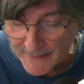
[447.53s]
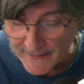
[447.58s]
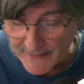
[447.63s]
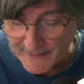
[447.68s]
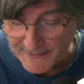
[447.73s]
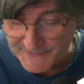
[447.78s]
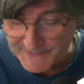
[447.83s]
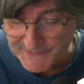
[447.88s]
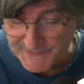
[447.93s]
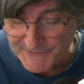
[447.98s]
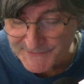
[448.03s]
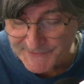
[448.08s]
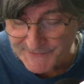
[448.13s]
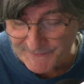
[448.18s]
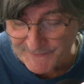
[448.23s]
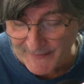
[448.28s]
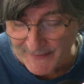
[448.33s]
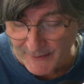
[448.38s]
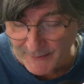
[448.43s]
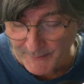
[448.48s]
Access is
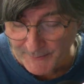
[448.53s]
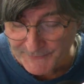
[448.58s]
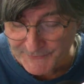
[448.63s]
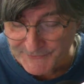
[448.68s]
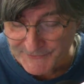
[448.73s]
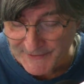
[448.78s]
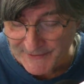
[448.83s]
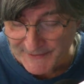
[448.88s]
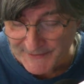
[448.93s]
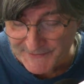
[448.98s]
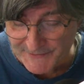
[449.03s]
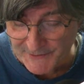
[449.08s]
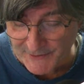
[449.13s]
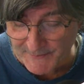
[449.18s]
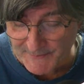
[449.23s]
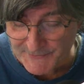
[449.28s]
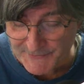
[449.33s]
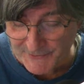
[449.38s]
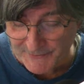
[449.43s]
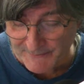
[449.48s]
available to
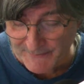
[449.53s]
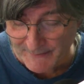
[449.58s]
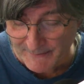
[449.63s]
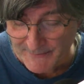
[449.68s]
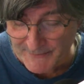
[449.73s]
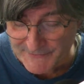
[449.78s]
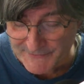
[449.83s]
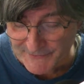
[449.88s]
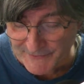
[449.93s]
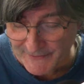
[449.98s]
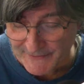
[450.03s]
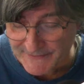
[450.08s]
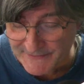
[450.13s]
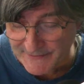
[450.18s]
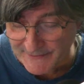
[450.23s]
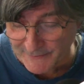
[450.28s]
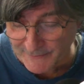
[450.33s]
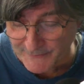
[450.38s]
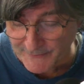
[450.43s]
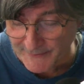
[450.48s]
telescopes on members' nights
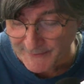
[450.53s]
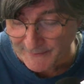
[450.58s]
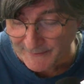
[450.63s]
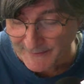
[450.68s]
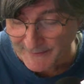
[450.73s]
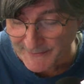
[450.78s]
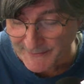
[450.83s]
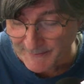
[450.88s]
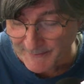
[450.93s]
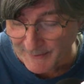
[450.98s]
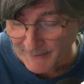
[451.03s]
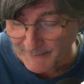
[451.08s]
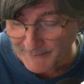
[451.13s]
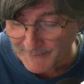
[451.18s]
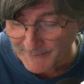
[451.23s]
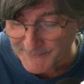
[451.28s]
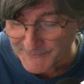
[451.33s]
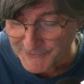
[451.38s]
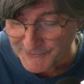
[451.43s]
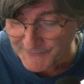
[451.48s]
held regularly at the Melbourne
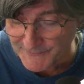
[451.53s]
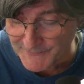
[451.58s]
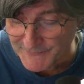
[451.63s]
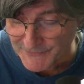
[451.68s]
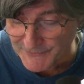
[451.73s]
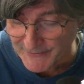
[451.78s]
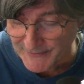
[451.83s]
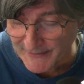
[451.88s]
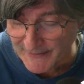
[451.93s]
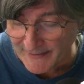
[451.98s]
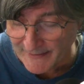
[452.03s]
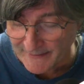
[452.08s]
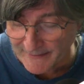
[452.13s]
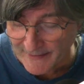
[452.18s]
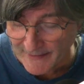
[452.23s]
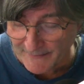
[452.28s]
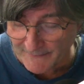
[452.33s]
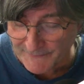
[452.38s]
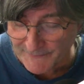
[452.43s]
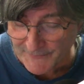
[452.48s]
Observatory and
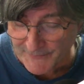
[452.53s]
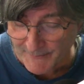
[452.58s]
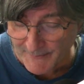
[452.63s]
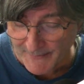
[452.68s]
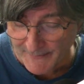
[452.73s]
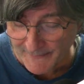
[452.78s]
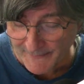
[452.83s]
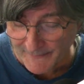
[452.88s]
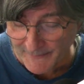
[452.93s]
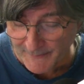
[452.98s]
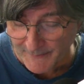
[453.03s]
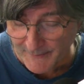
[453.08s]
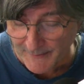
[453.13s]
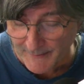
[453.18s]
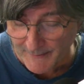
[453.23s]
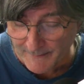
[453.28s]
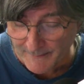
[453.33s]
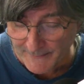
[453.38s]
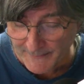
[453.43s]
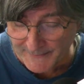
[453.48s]
after the monthly
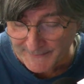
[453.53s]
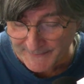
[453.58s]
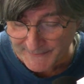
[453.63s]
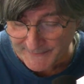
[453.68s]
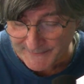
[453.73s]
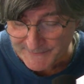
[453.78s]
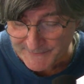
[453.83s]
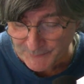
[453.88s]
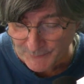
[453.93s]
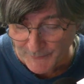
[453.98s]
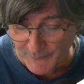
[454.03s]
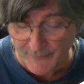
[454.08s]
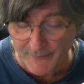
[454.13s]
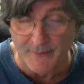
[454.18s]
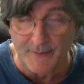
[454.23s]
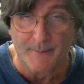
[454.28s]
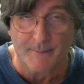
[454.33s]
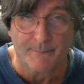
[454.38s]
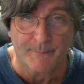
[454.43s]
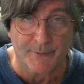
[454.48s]
meetings,
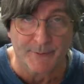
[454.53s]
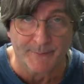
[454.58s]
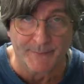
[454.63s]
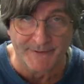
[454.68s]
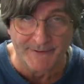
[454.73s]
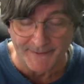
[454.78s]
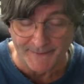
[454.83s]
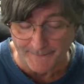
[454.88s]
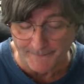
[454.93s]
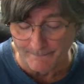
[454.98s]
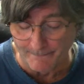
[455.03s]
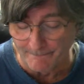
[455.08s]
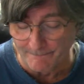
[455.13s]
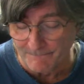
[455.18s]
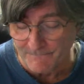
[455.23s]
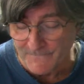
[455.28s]
weather permitting.